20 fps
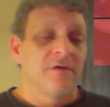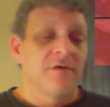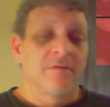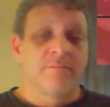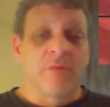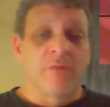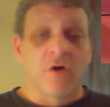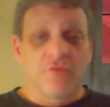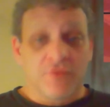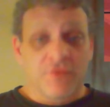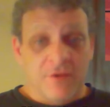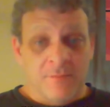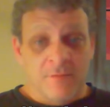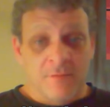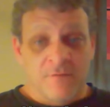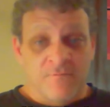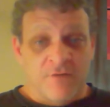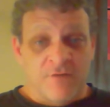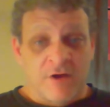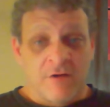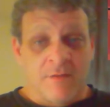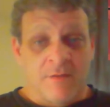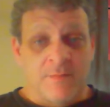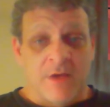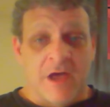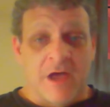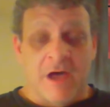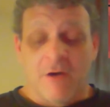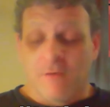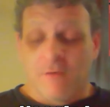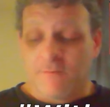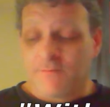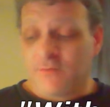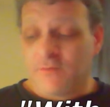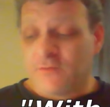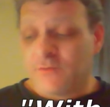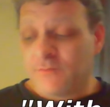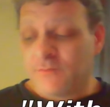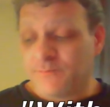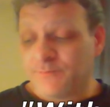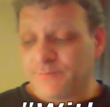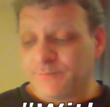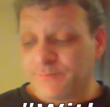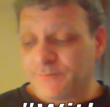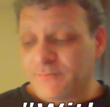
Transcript: Both of them are very powerful.